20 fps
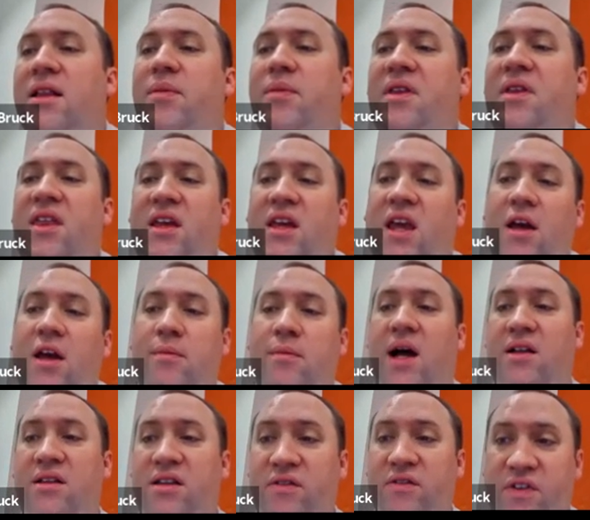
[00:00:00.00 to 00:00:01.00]
be thinking
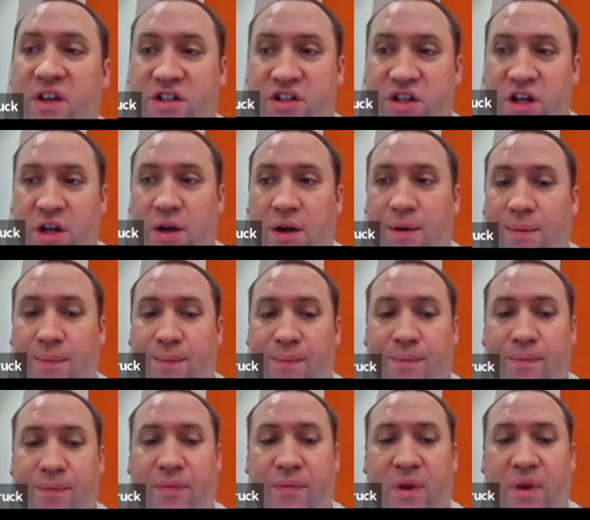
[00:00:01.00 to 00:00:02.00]
about division.
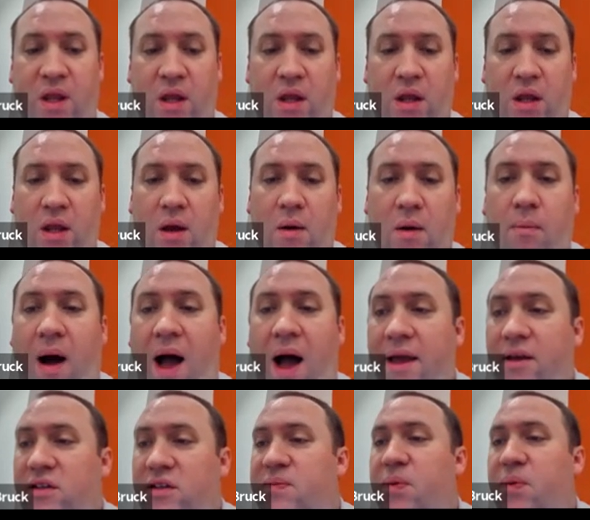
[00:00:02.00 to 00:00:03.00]

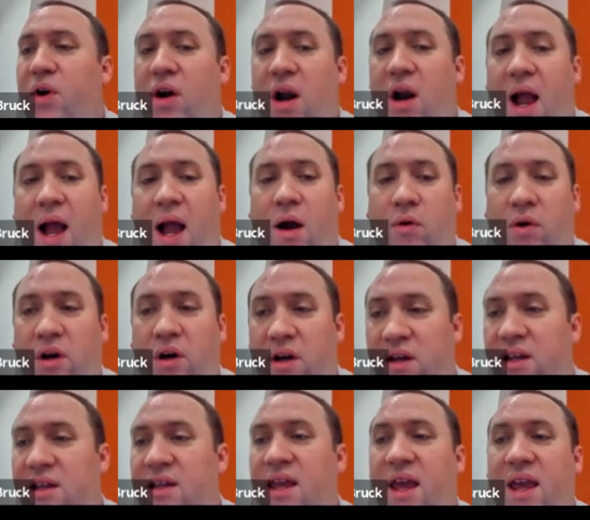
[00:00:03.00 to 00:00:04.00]
Miles per hour
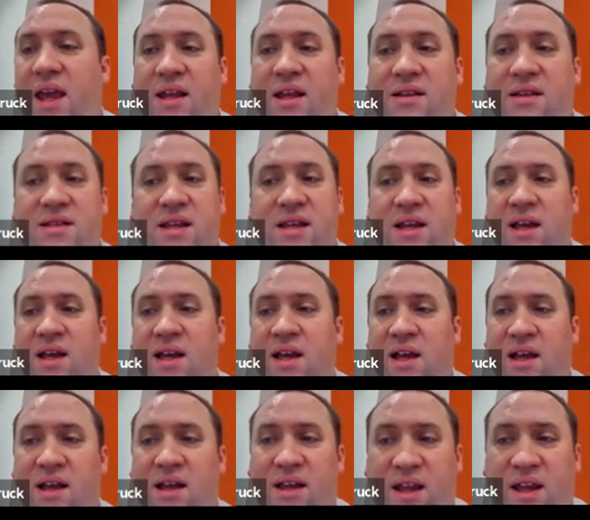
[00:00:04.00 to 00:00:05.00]
indicates
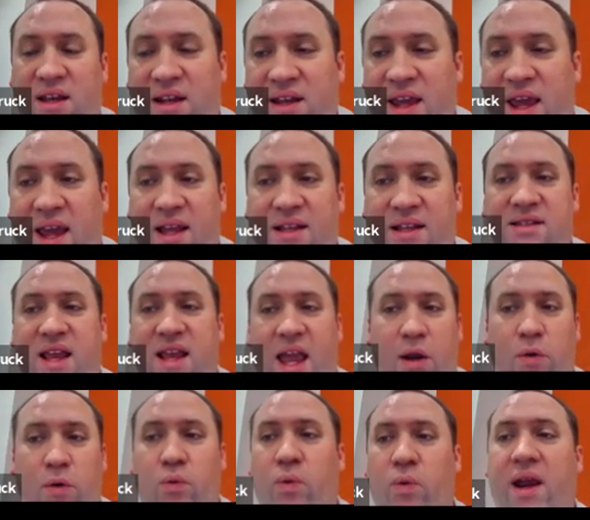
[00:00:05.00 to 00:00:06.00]

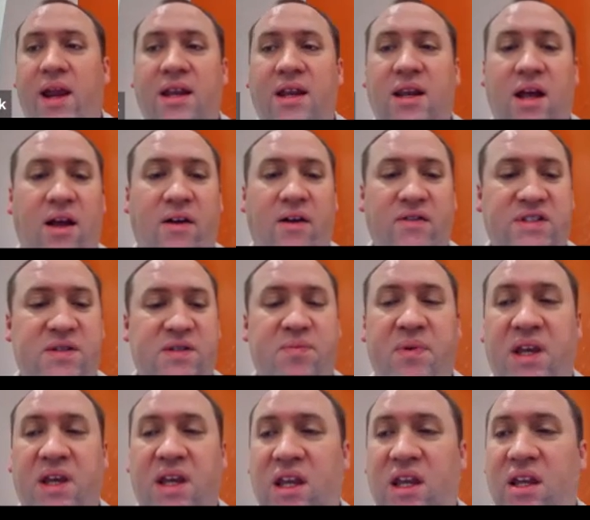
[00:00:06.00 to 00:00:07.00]
a rate of
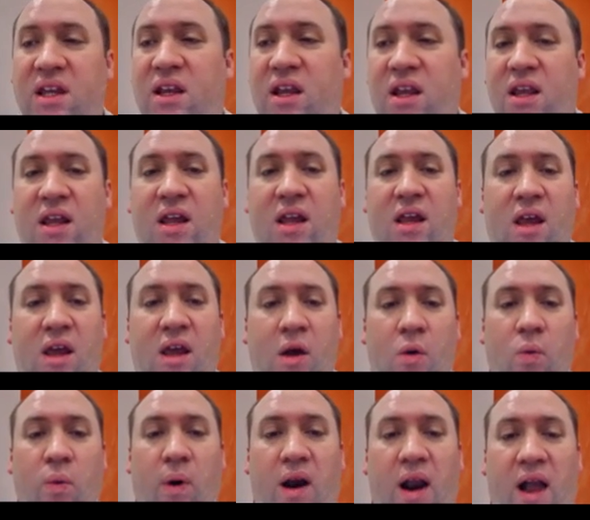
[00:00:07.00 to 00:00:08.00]
speed
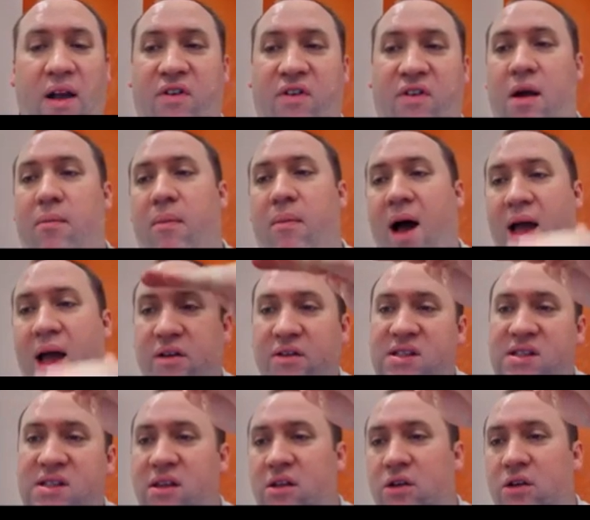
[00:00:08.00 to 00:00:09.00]
where I've got miles
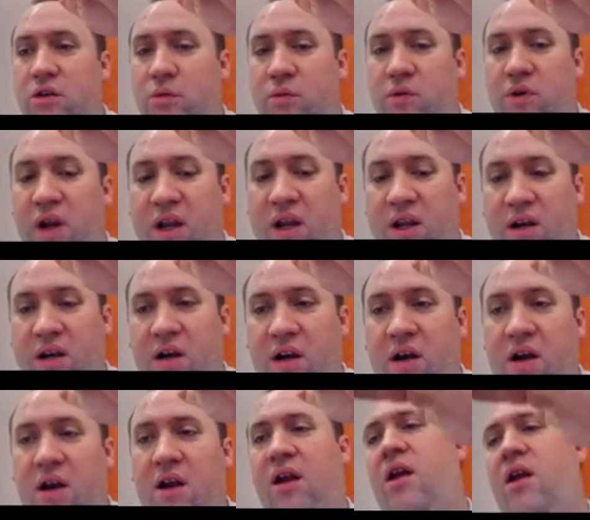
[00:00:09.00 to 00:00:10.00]
in the numerator